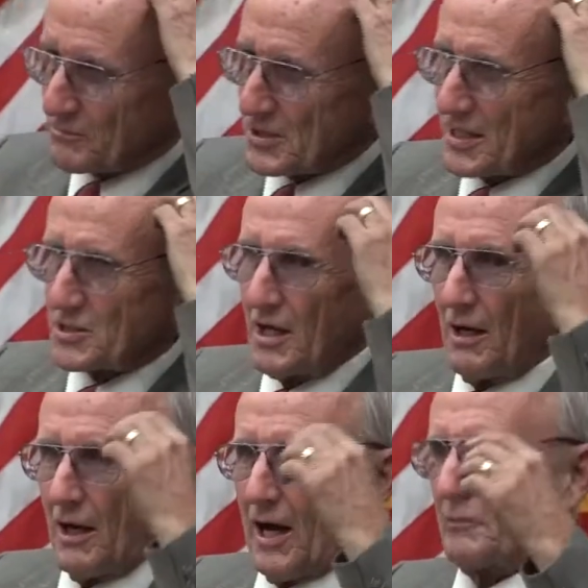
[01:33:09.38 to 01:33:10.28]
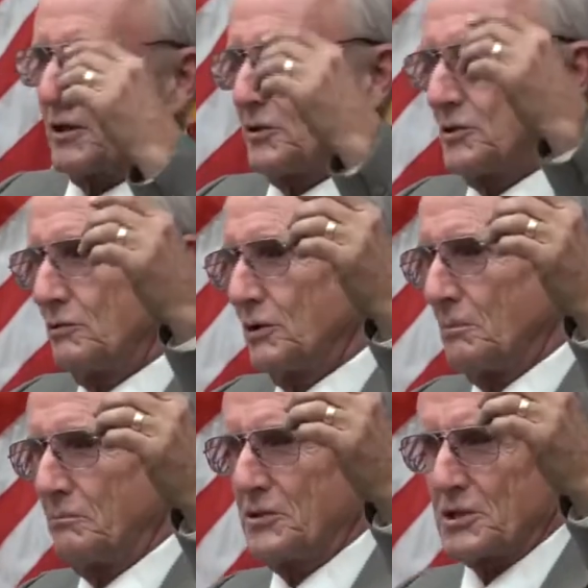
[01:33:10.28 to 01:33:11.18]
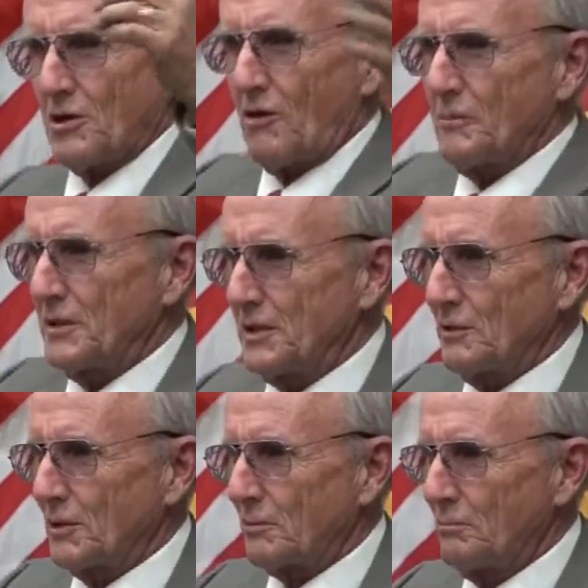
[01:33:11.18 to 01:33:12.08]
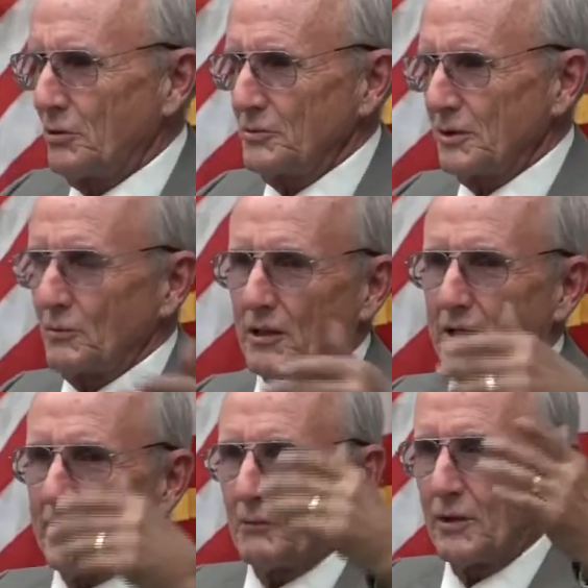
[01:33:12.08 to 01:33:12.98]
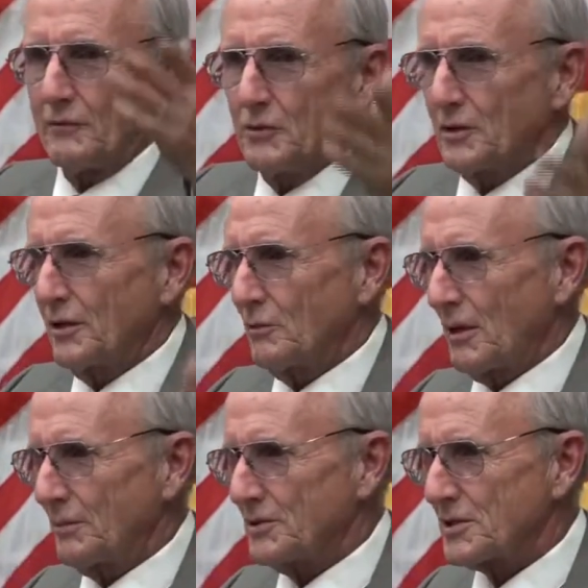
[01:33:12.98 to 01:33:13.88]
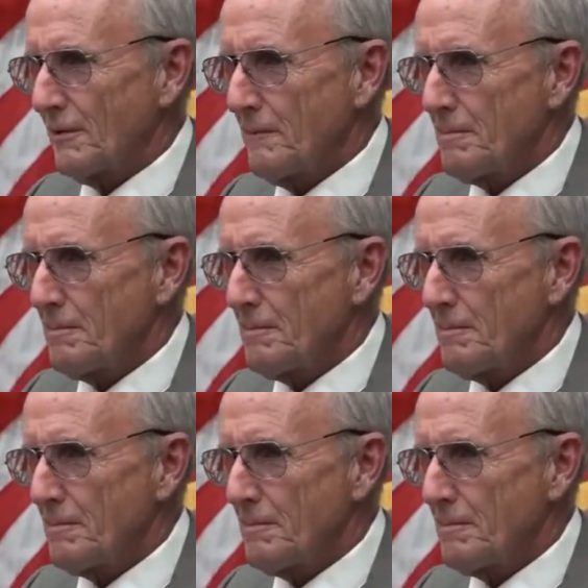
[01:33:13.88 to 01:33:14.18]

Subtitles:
Trump says, I'm going to do a disarmament deal with Putin and we're going to get rid of nuclear weapons.